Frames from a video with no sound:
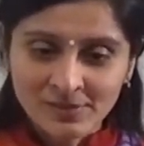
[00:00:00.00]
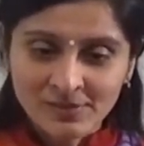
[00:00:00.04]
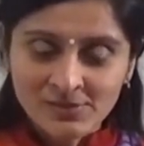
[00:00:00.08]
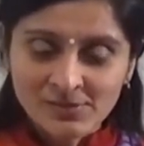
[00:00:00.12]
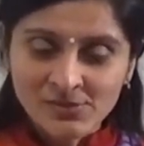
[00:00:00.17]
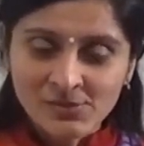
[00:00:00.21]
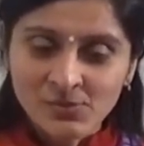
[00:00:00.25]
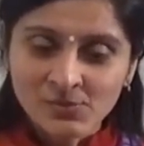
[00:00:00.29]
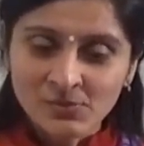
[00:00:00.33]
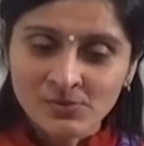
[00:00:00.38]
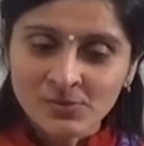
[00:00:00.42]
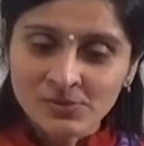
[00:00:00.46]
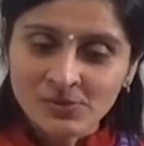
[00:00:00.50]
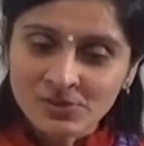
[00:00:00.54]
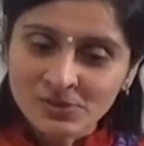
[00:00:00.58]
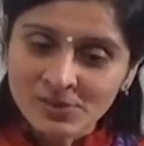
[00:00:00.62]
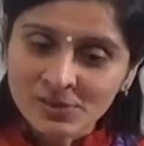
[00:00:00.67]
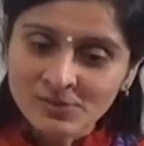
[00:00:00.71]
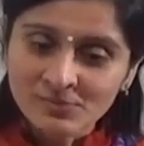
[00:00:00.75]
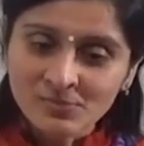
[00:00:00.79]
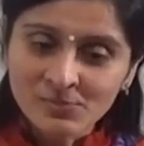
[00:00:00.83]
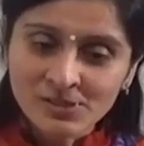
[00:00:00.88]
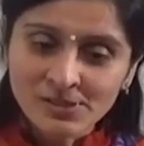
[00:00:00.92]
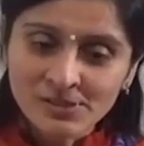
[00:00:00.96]
So in
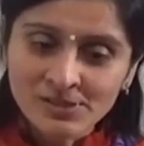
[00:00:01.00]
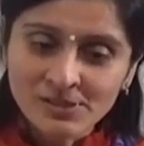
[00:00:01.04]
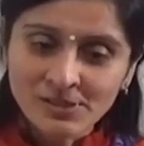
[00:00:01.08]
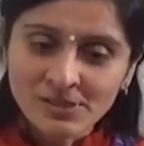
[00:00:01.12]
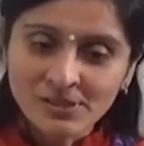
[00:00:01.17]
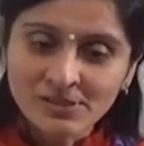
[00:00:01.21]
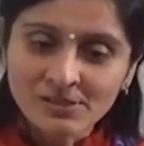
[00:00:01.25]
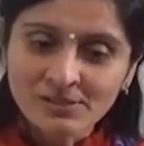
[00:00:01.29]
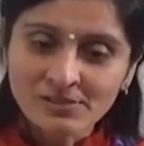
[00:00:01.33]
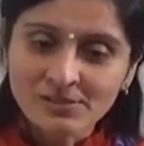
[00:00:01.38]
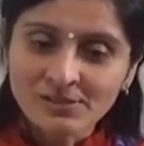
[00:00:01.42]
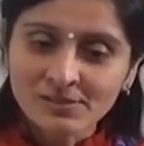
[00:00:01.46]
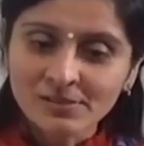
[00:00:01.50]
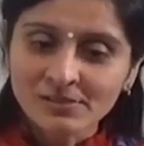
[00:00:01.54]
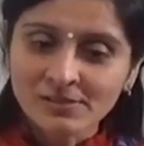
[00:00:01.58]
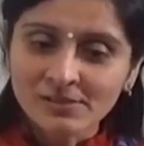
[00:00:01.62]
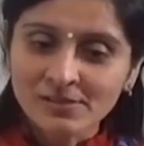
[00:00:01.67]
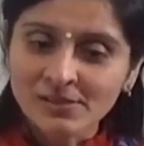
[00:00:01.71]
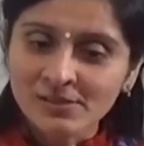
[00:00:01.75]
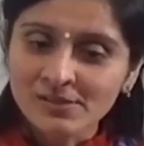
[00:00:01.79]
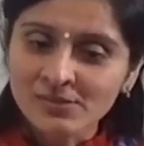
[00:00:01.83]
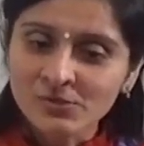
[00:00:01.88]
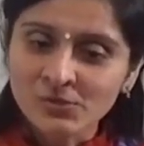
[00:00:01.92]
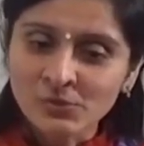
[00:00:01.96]
dream state,
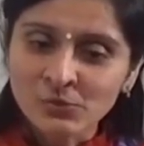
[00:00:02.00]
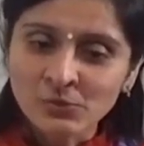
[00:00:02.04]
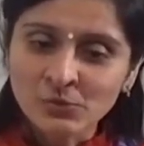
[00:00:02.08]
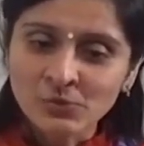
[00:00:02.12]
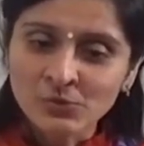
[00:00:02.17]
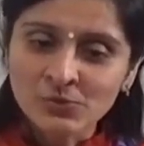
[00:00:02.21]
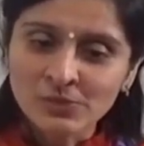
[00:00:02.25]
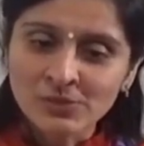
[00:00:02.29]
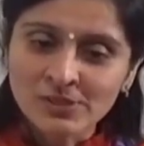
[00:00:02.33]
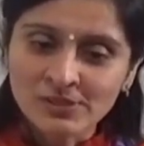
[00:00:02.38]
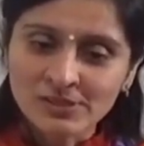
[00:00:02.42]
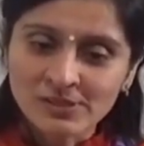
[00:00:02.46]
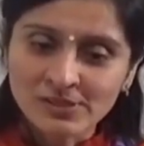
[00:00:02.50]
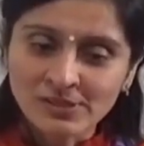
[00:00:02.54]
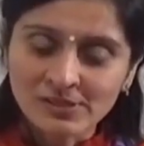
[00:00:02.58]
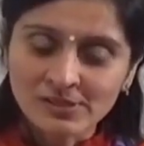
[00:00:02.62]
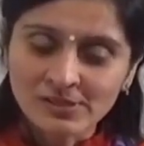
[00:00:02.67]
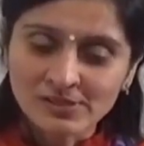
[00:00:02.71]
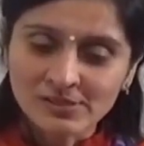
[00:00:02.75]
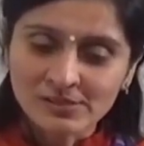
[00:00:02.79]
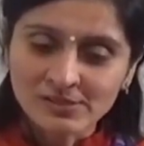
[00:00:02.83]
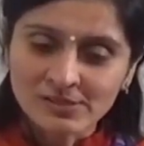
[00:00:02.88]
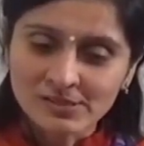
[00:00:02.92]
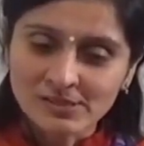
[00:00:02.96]
there is no
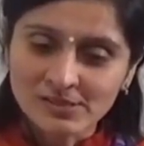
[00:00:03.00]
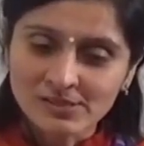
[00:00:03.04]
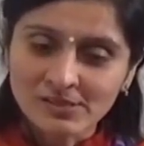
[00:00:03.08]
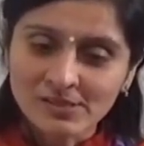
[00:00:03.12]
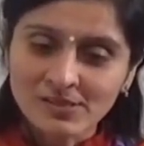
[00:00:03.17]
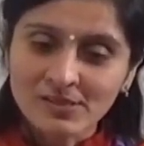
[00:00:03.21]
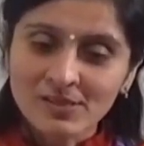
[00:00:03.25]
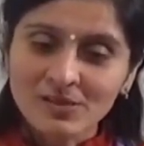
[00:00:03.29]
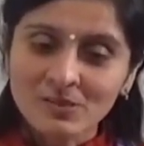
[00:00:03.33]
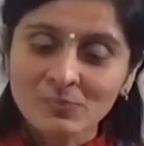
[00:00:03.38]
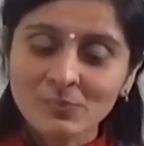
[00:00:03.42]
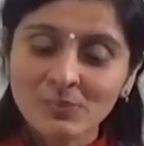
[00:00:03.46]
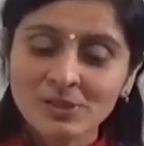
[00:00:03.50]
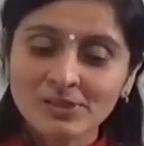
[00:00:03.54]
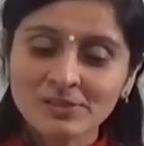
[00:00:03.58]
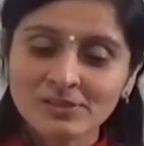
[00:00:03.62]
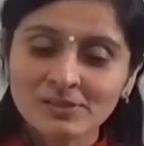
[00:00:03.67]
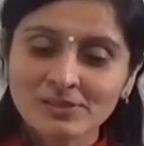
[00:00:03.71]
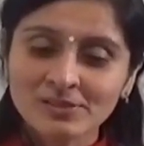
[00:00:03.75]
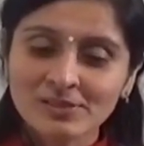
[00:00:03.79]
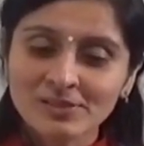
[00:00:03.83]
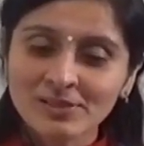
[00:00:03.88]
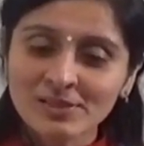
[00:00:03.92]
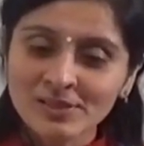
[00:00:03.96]
stillness. But in
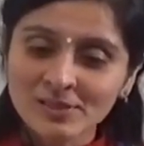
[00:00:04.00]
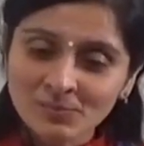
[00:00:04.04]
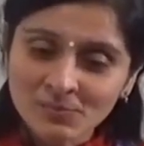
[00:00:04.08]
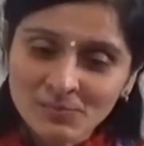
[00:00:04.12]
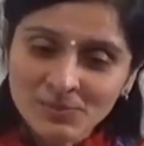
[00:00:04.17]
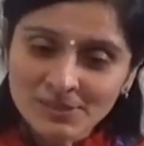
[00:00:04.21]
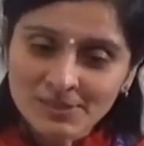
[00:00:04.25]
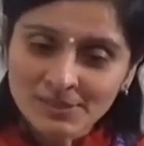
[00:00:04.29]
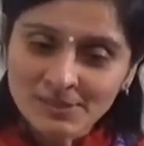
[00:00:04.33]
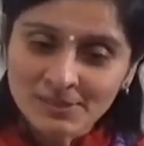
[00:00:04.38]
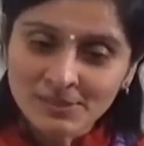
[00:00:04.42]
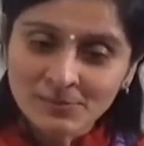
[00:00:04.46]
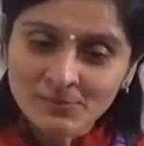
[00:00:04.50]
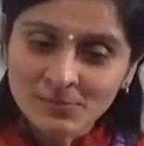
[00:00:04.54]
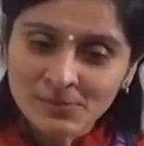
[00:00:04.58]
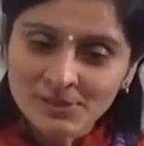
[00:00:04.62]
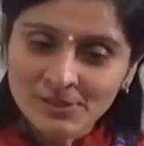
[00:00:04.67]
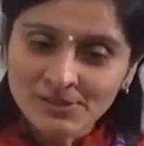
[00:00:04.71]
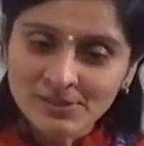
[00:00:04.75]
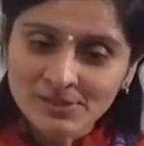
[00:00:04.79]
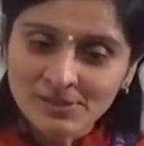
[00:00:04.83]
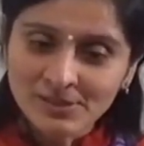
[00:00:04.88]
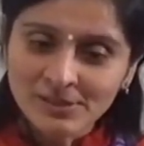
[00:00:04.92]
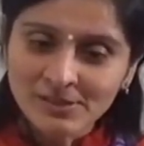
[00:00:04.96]
deep sleep
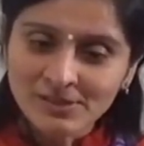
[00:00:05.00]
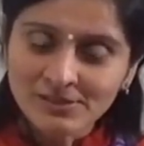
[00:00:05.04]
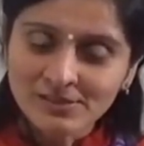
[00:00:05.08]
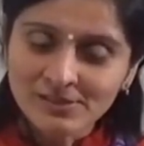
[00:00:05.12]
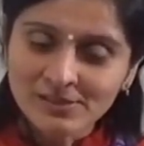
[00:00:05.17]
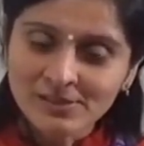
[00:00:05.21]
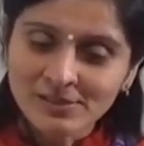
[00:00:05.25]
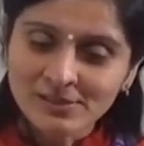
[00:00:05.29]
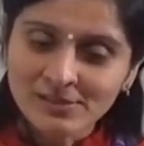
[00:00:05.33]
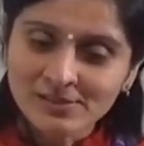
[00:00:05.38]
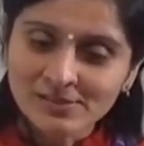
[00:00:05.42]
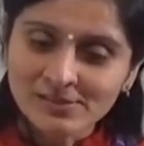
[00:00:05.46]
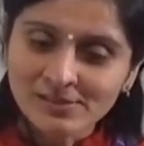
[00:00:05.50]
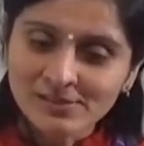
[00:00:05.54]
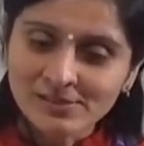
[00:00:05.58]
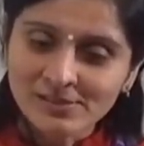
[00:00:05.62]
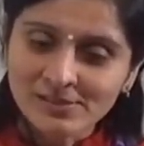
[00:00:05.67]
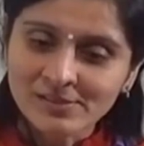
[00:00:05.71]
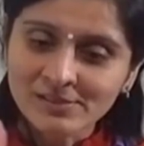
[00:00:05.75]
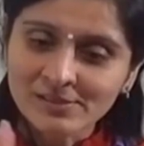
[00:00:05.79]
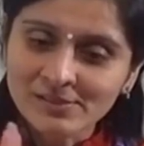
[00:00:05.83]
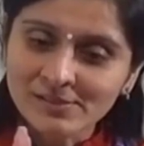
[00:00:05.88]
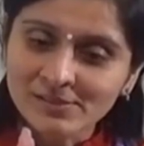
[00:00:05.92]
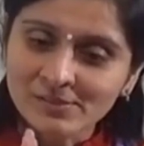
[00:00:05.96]
state, there is a
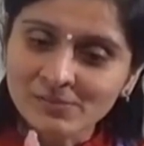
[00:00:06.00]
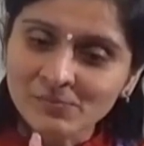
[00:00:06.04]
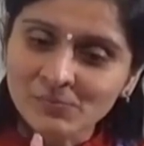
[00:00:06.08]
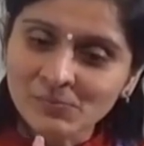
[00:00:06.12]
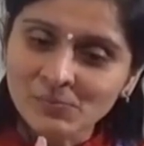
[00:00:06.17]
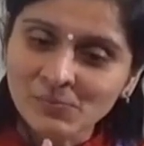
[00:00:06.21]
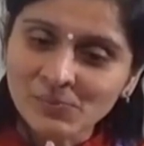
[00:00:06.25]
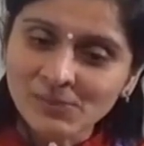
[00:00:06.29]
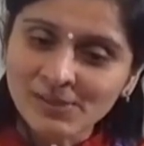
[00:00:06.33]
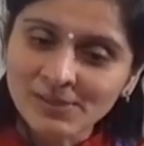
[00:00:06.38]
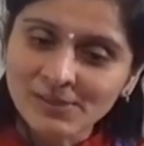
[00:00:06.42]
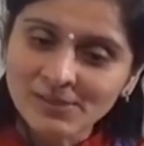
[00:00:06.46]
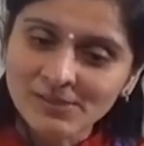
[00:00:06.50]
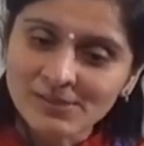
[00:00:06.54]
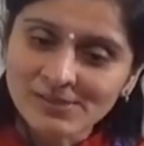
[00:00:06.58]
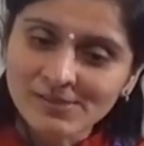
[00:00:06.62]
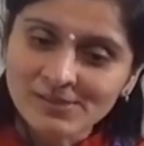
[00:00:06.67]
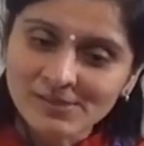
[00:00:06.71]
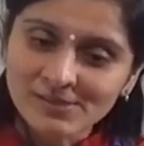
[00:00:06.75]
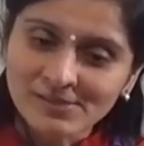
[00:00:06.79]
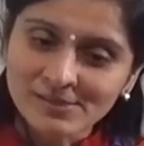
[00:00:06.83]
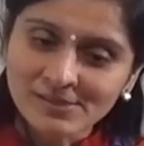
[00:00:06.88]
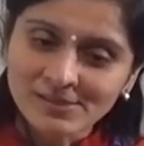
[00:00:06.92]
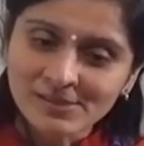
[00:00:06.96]
complete
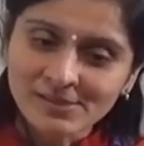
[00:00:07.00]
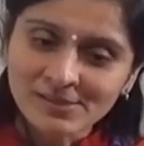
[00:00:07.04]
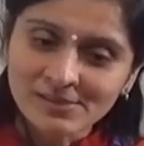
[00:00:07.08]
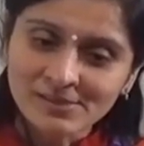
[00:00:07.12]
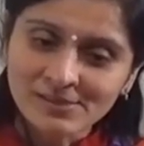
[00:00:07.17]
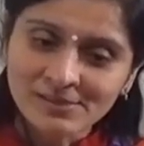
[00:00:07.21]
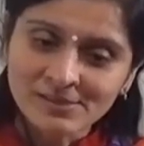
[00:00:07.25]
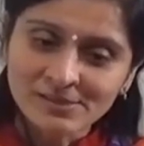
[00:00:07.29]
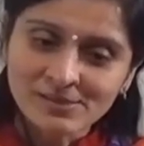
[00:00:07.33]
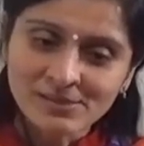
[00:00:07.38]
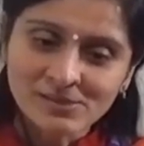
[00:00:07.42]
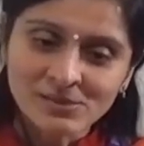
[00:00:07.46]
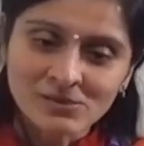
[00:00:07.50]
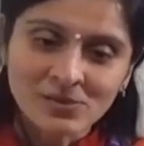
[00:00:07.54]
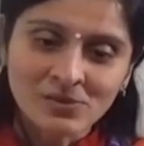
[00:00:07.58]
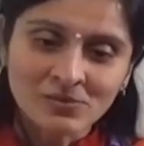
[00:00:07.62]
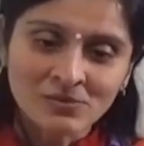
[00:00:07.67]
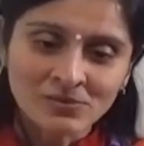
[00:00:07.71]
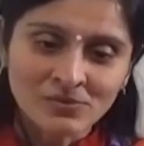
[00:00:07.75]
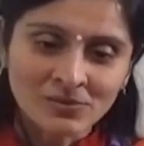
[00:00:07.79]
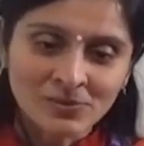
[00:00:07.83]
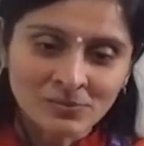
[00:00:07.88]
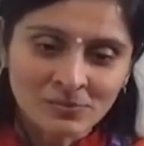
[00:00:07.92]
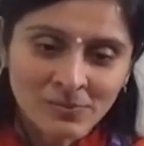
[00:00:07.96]
stillness of
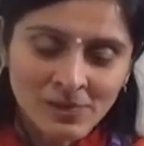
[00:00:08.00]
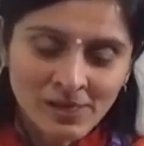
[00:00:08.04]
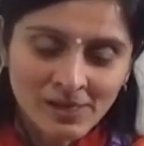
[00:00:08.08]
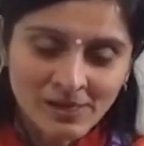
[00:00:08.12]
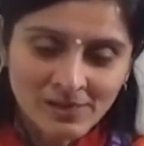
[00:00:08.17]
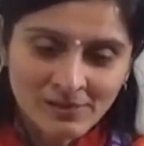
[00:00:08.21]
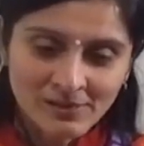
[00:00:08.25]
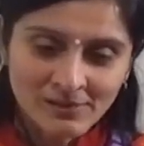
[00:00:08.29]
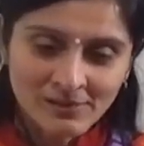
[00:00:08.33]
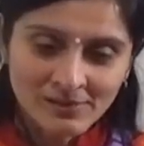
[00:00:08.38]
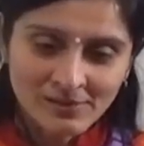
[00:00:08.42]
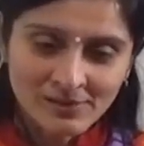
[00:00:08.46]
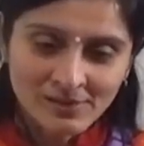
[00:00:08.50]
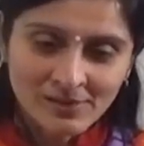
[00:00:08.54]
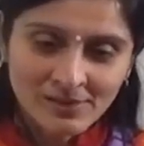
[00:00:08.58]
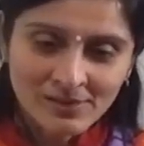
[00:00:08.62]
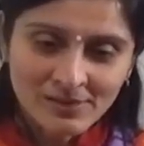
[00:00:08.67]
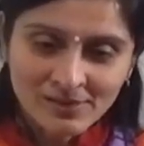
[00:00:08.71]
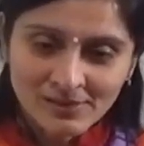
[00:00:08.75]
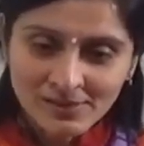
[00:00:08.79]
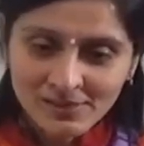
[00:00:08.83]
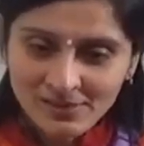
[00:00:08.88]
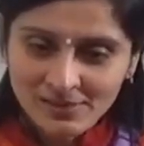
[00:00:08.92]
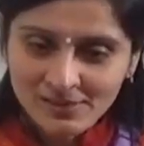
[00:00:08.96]
the mind.
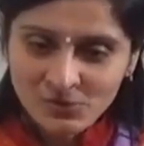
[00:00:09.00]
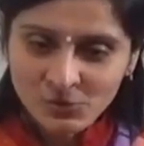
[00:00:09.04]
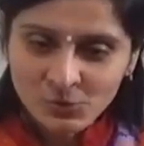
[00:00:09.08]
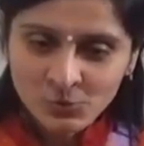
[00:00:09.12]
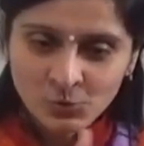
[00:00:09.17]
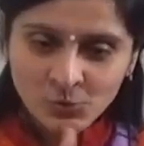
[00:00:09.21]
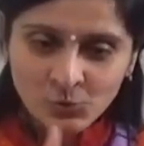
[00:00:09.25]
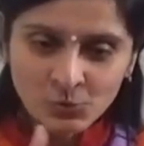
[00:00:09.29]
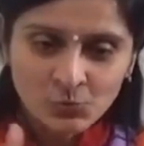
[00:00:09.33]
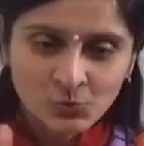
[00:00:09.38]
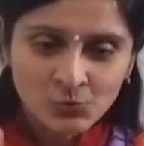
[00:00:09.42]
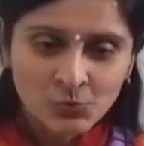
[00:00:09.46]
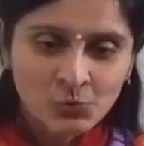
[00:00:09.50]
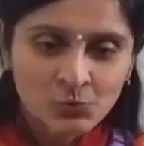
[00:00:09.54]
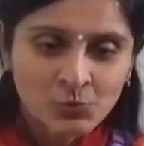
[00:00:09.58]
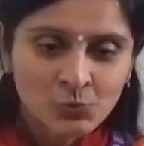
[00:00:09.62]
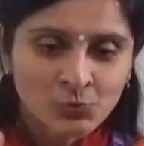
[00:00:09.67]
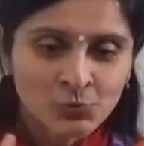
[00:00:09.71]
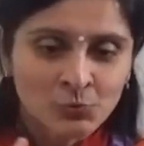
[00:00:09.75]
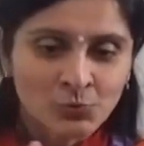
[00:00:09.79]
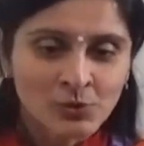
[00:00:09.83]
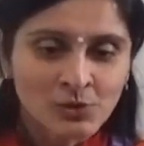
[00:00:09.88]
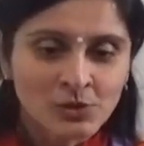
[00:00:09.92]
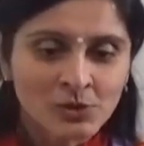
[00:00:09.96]
There is no
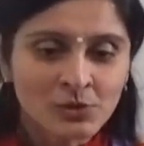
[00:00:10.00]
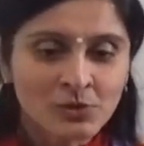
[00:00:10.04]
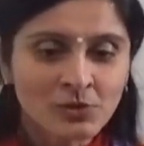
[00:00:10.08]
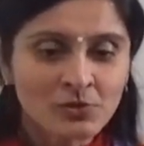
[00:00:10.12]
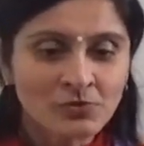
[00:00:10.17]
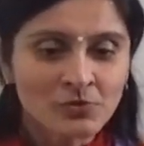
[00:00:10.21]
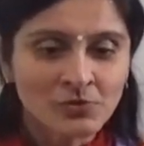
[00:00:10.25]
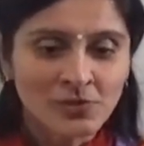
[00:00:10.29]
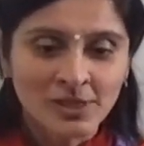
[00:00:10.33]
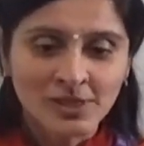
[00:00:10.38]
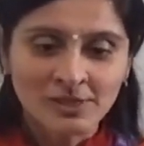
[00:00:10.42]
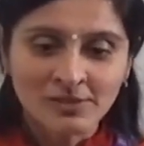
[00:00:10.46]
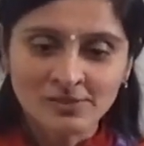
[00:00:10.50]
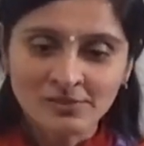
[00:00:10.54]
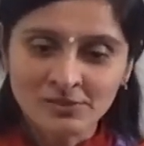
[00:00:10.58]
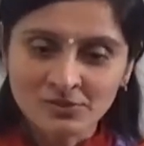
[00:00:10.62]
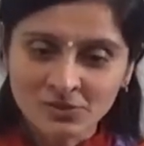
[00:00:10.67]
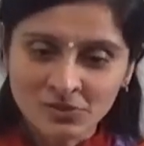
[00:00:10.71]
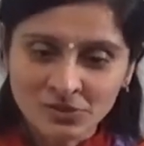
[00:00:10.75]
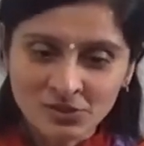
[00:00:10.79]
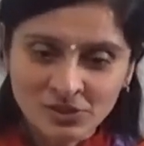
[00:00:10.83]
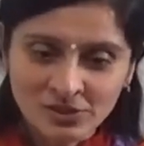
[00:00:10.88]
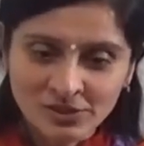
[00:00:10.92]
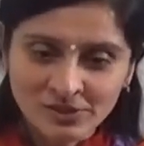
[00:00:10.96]
movement of
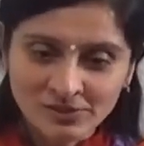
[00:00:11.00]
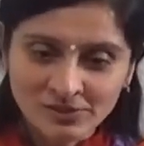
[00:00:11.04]
energy.